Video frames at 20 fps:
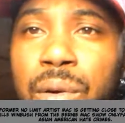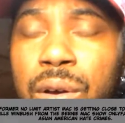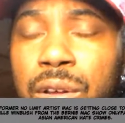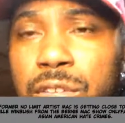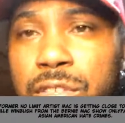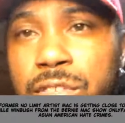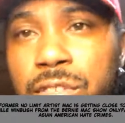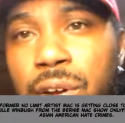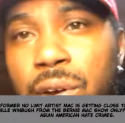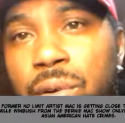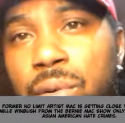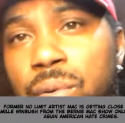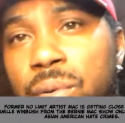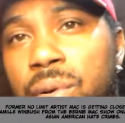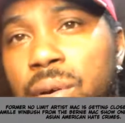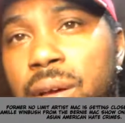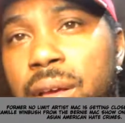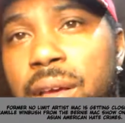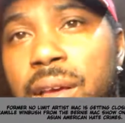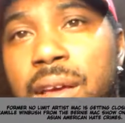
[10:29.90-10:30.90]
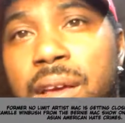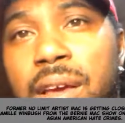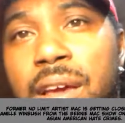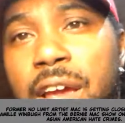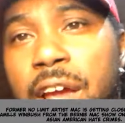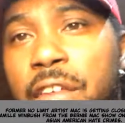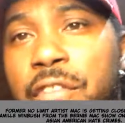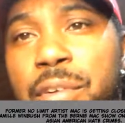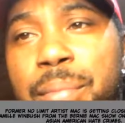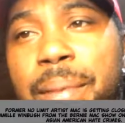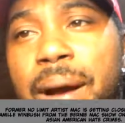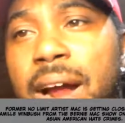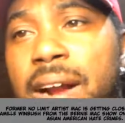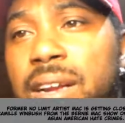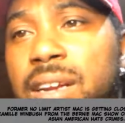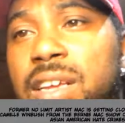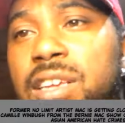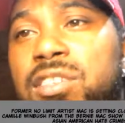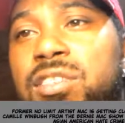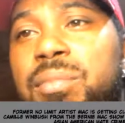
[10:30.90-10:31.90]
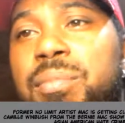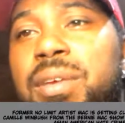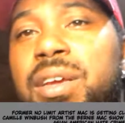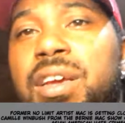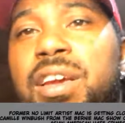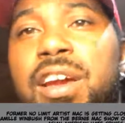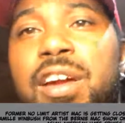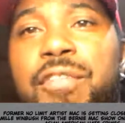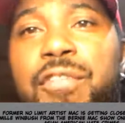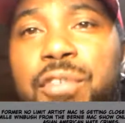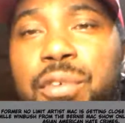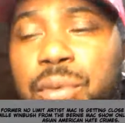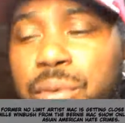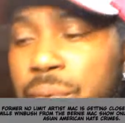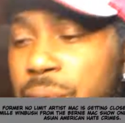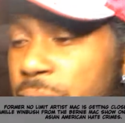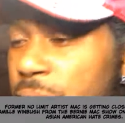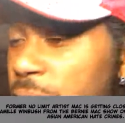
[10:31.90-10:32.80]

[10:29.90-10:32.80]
So everybody needs to be careful